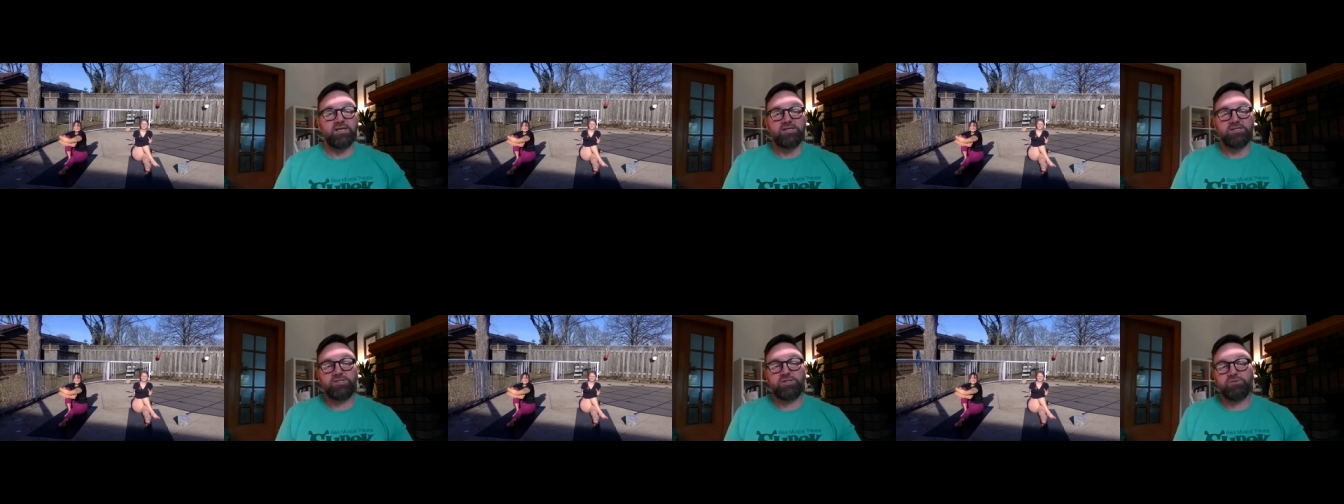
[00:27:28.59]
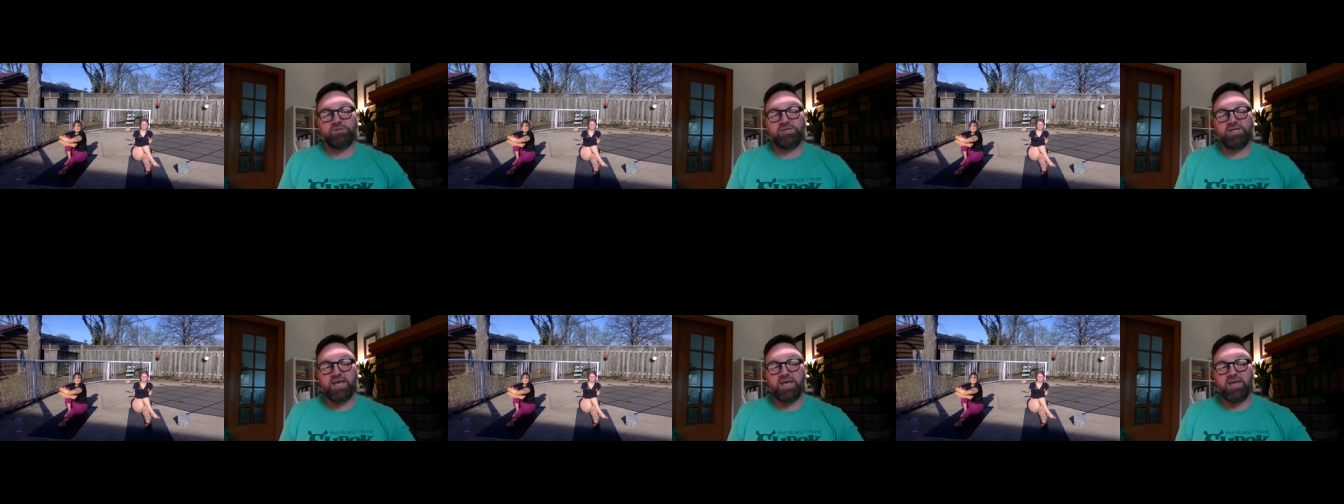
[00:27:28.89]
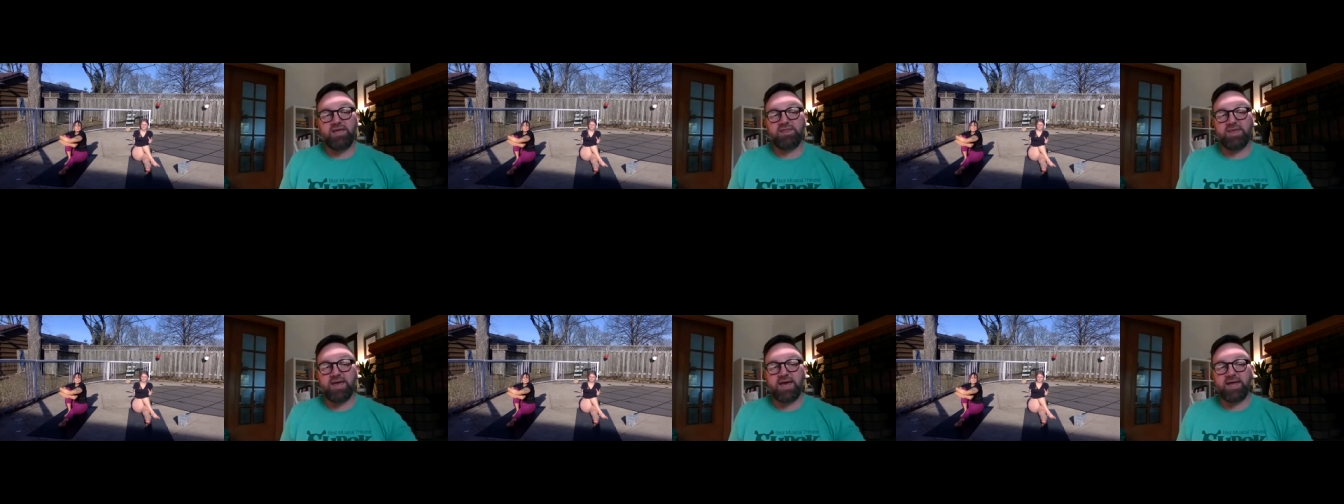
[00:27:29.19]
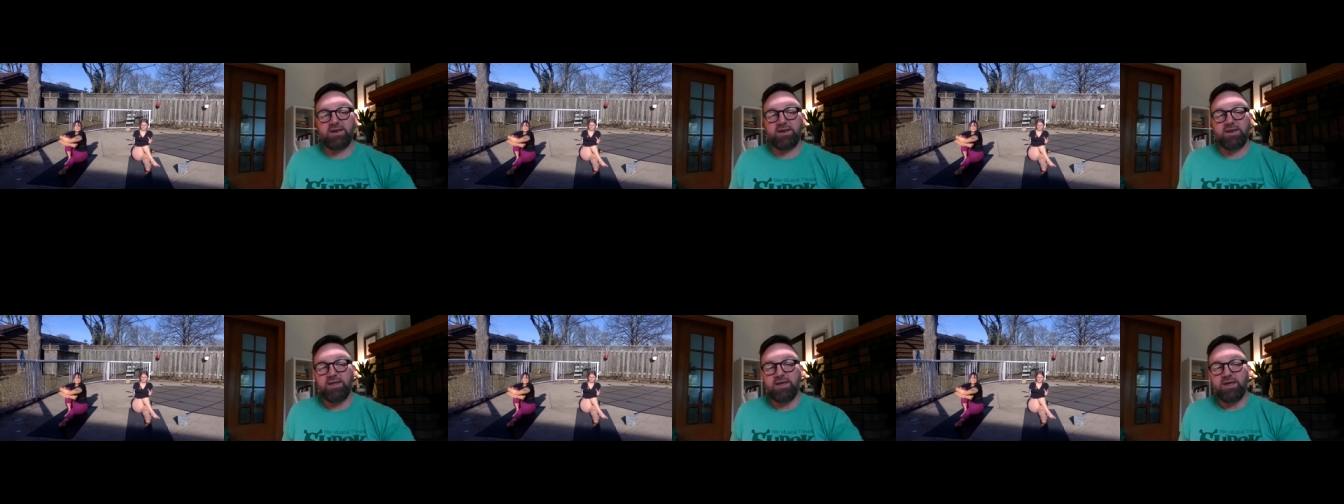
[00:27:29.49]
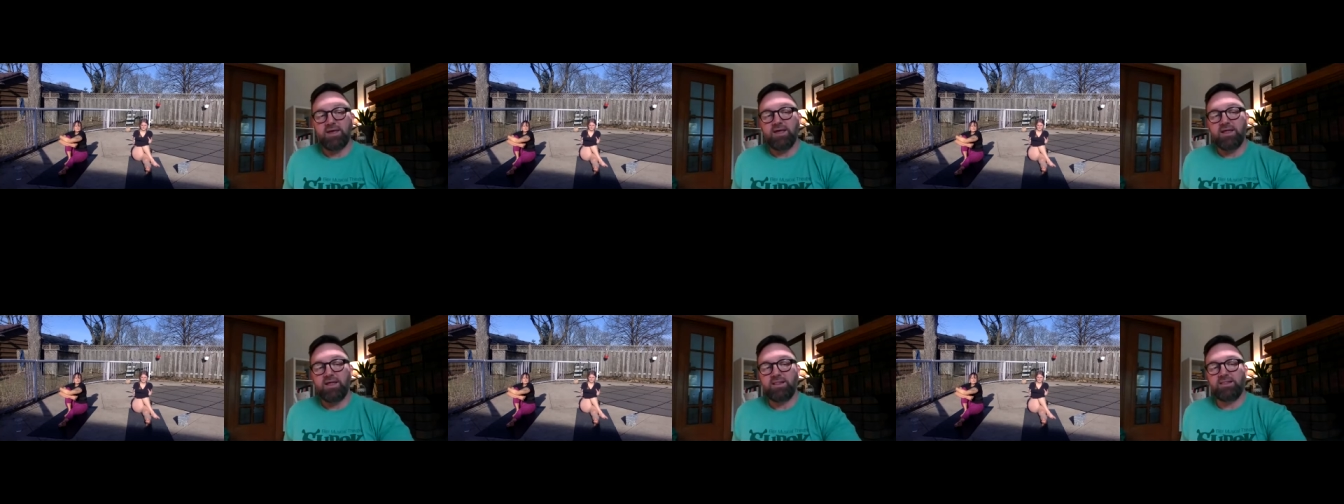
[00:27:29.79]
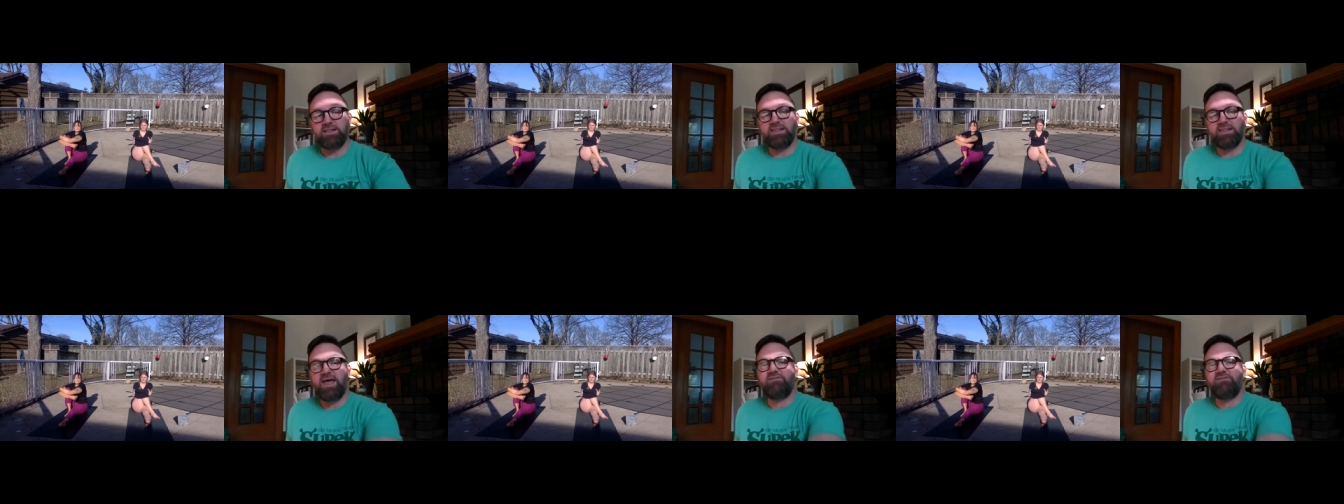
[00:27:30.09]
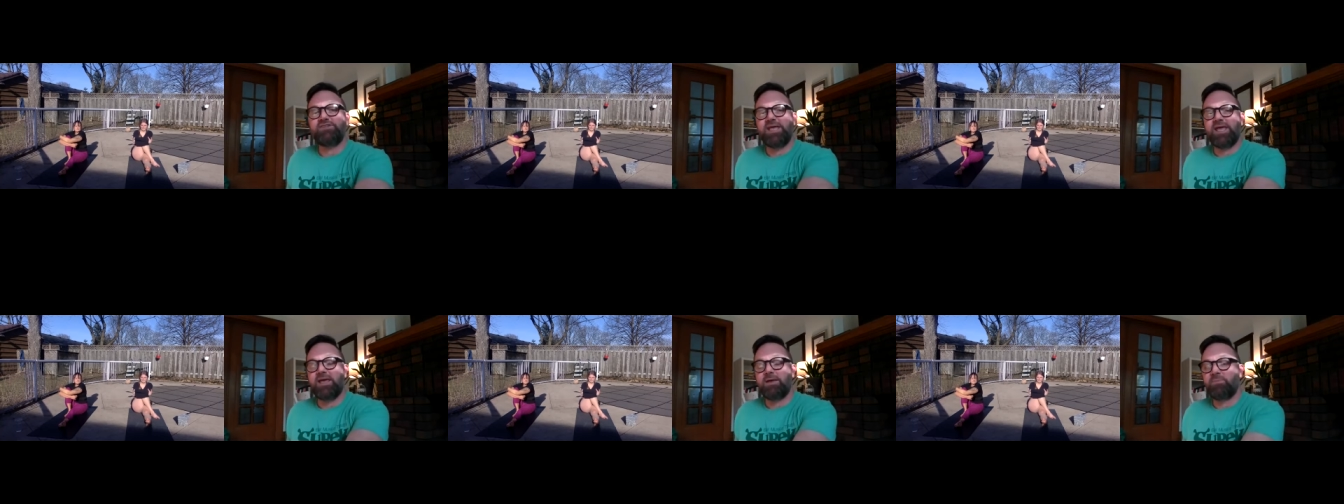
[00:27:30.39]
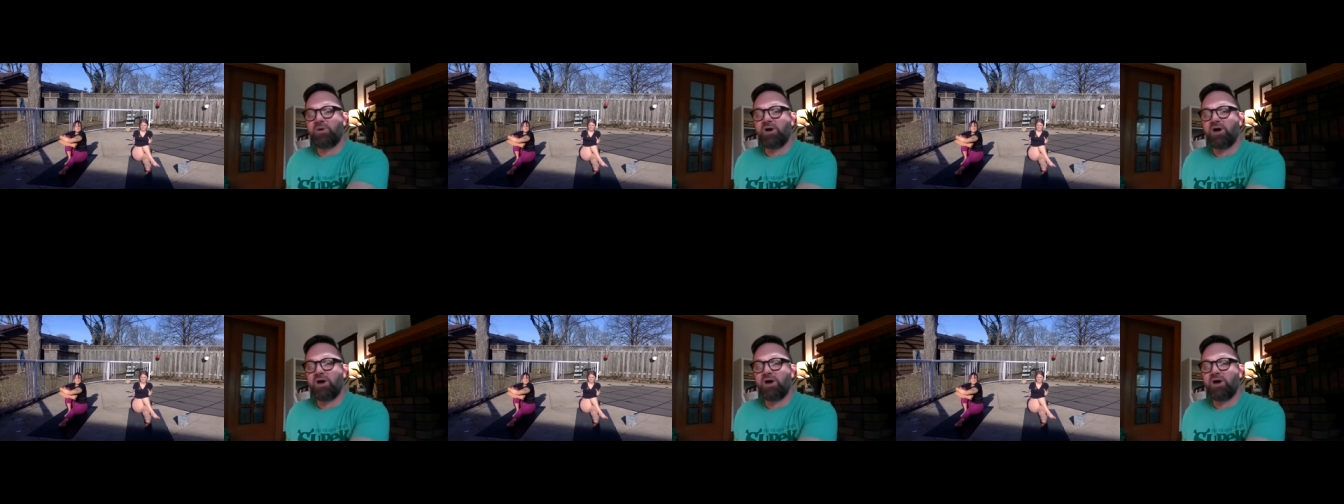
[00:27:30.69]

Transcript: So take that left hand